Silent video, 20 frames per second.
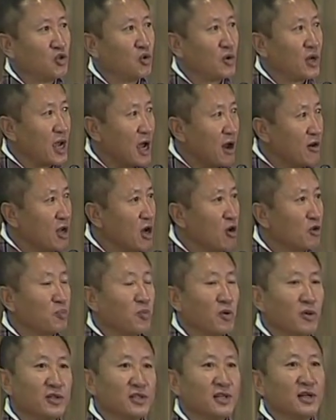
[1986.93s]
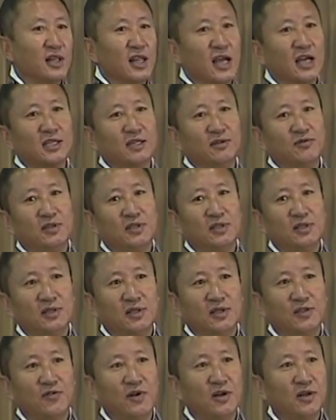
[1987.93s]
carry out political activities
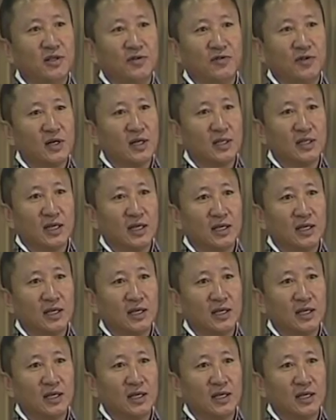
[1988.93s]
is very difficult.